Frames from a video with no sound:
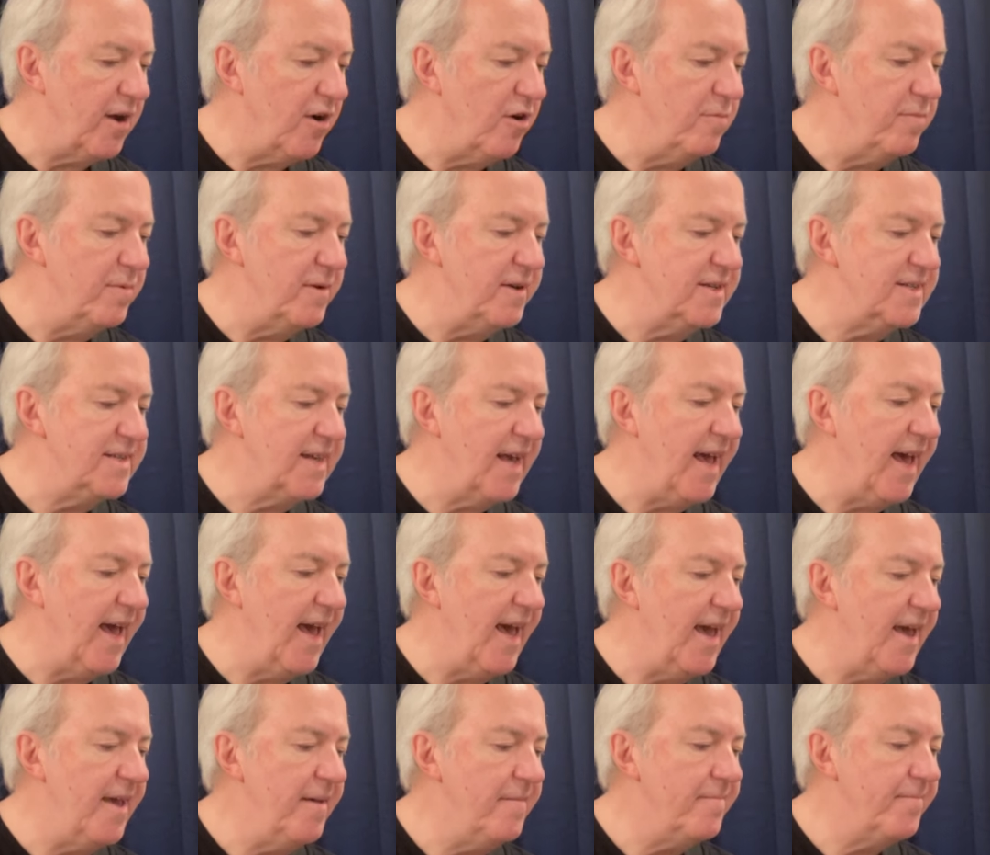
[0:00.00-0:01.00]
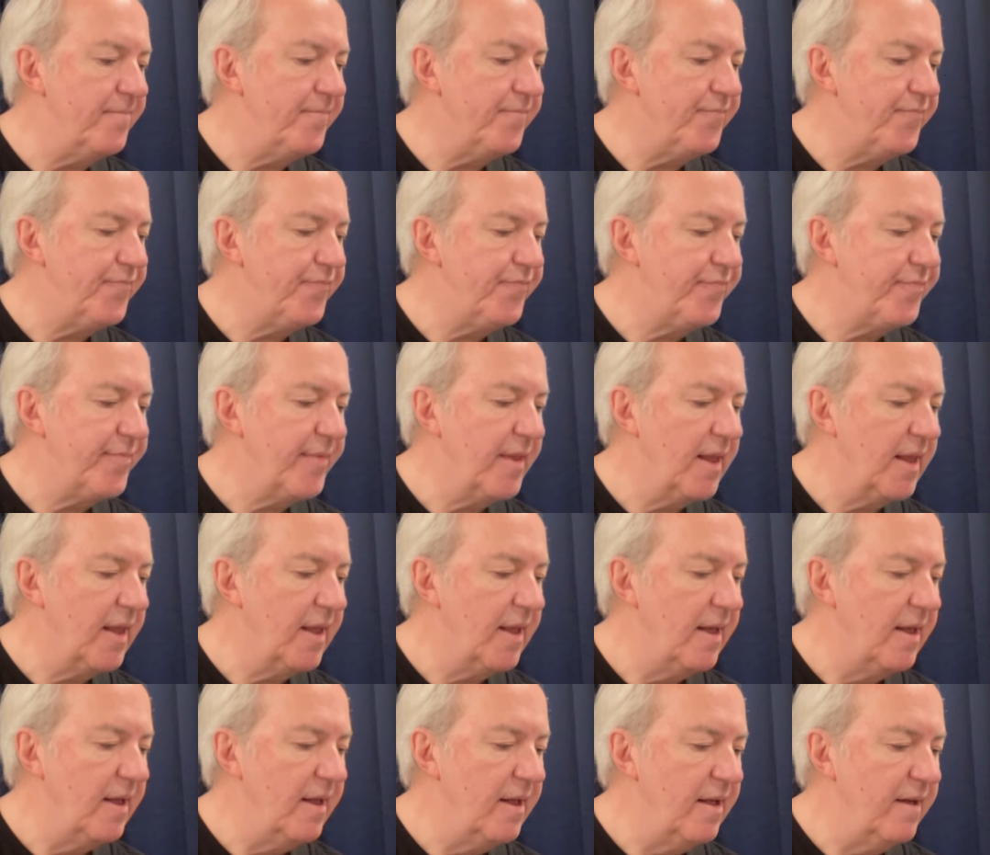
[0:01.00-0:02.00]
open is A,
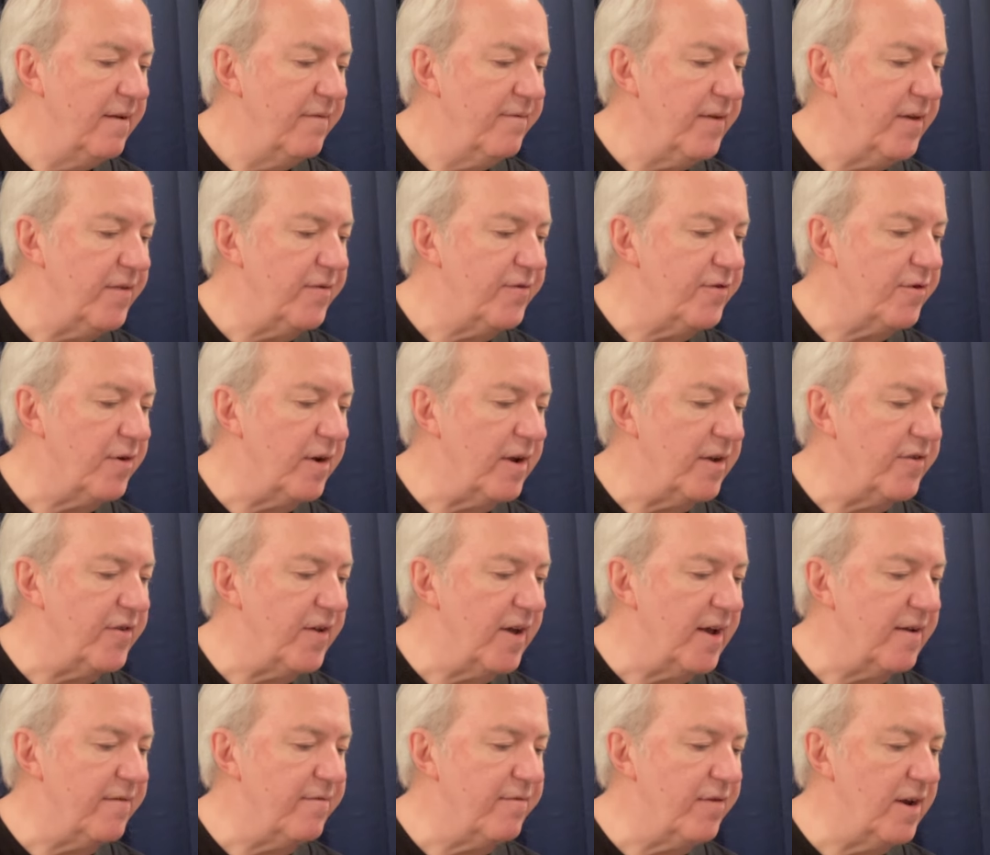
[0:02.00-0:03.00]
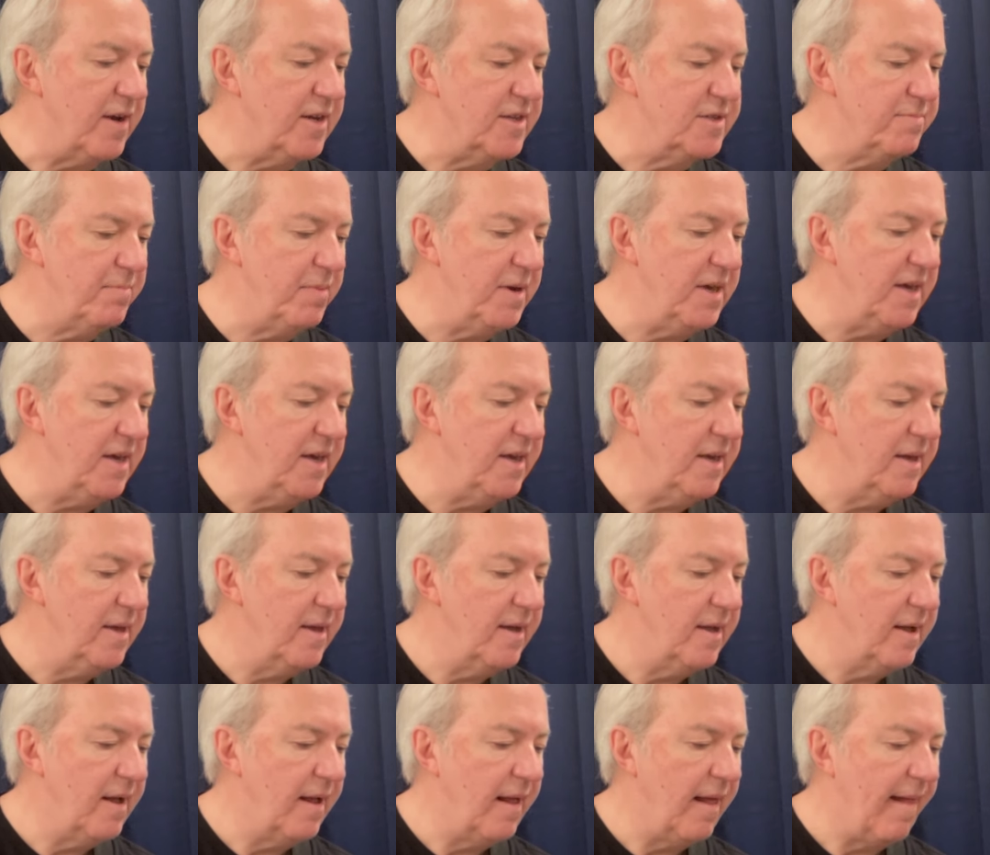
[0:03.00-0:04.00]
fifth string second fret is B,
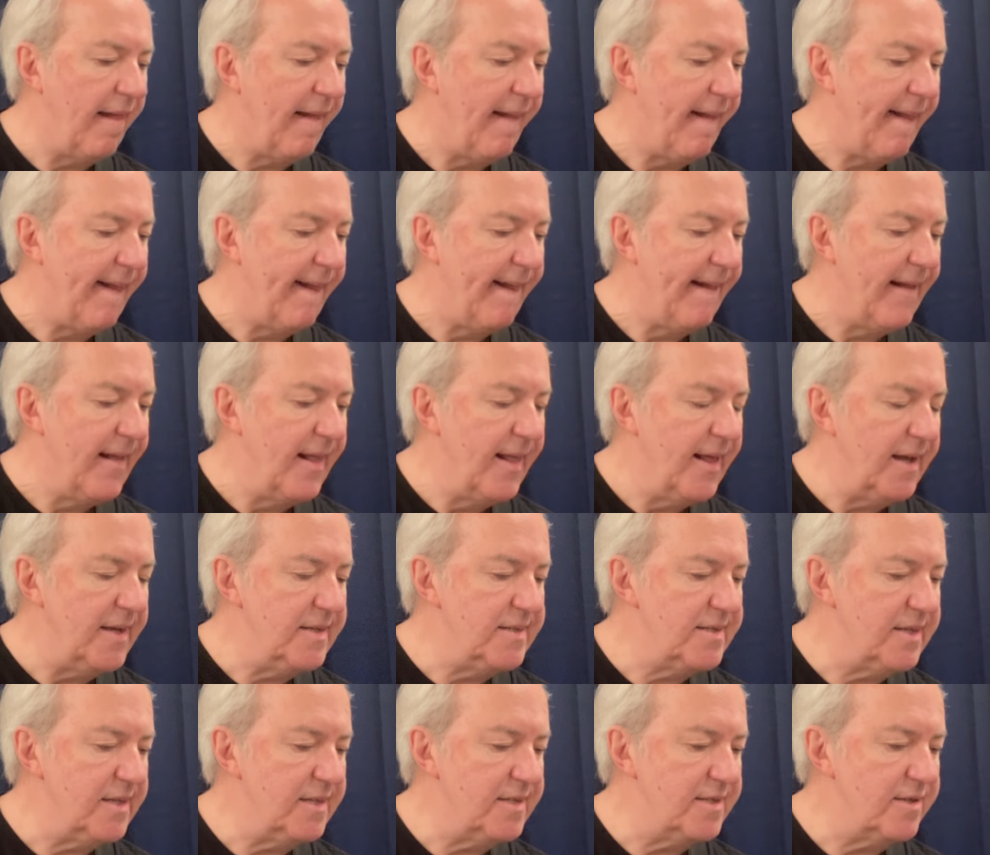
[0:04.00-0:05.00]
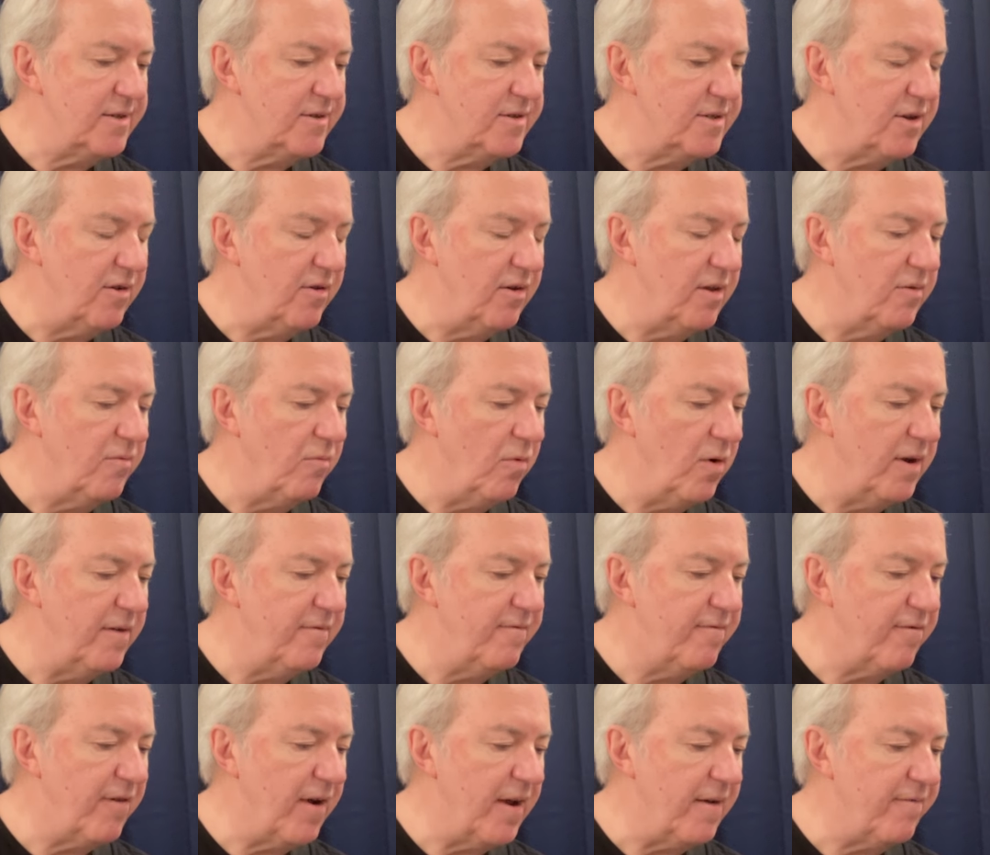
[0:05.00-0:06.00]
and since there's only
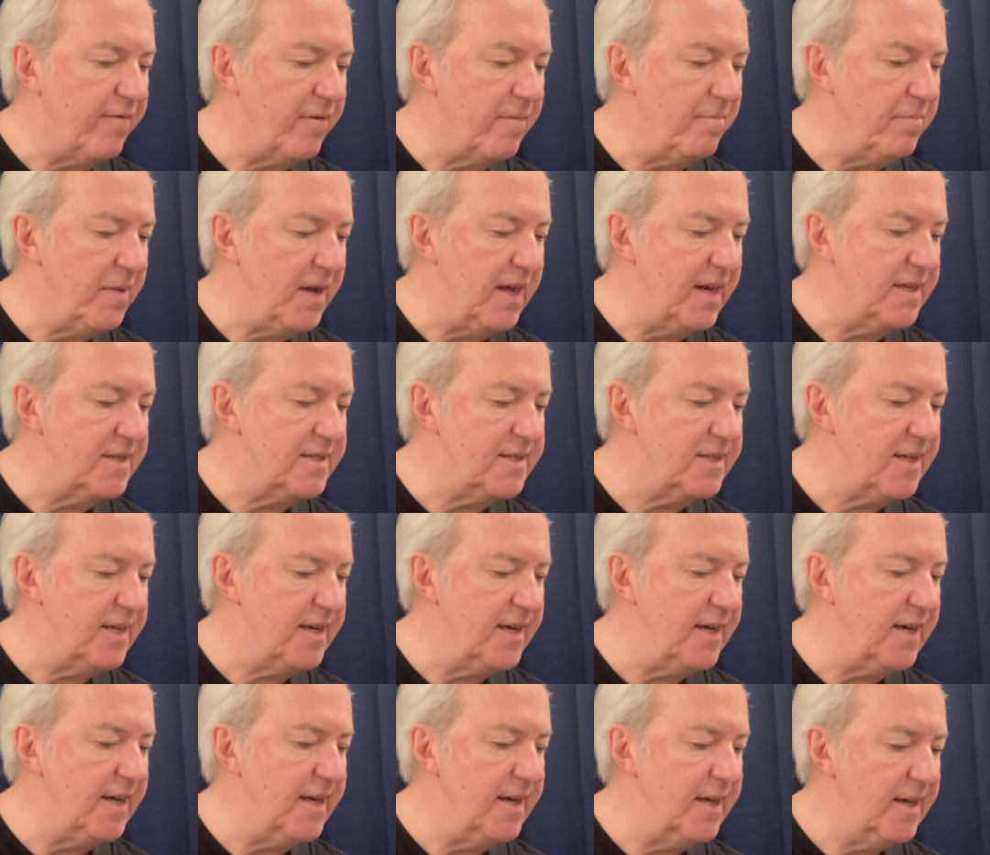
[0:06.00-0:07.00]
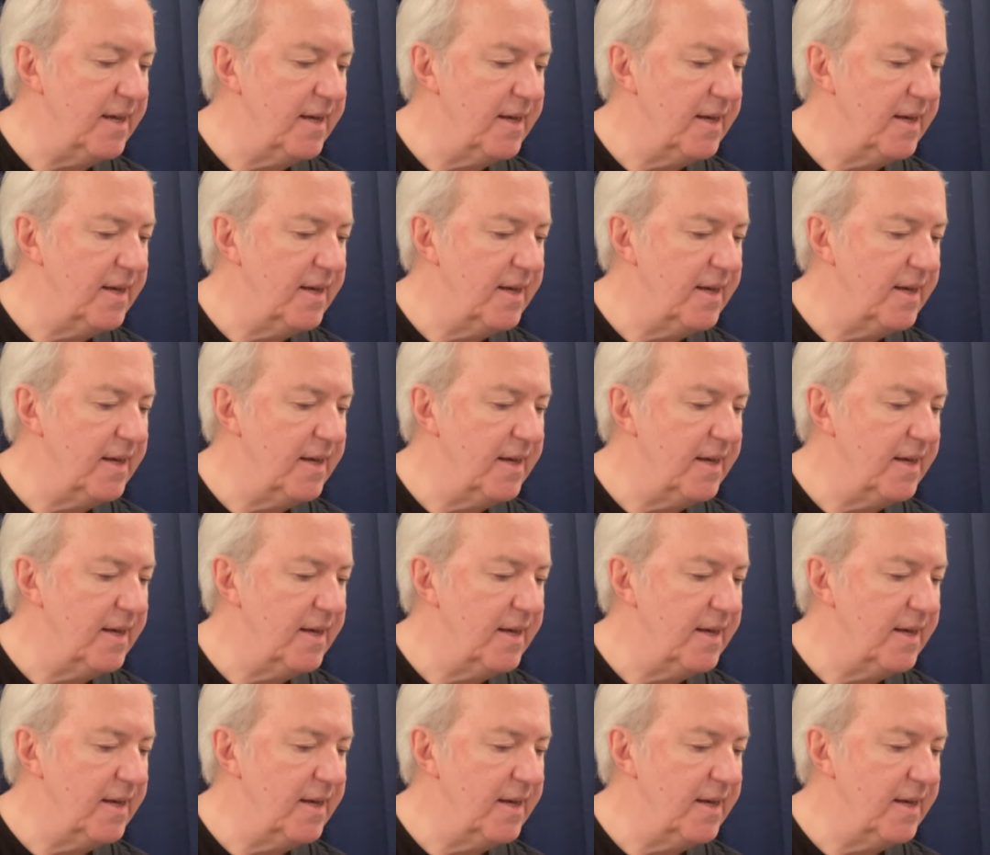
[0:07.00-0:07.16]
one fret from B to C,